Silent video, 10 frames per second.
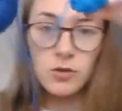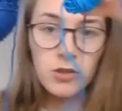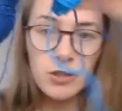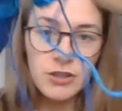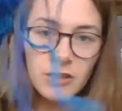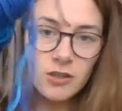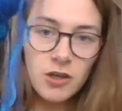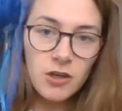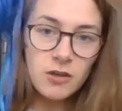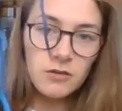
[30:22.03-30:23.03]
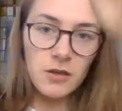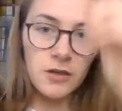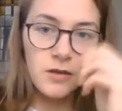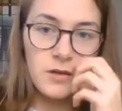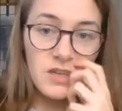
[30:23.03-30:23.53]
cotton yarn
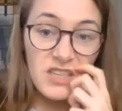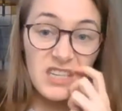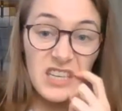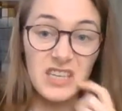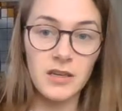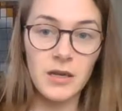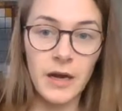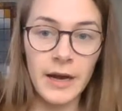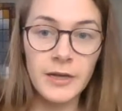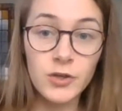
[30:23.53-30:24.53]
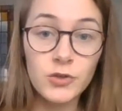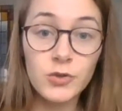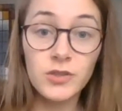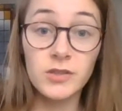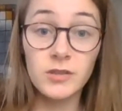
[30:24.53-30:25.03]
that I
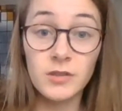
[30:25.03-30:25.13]
used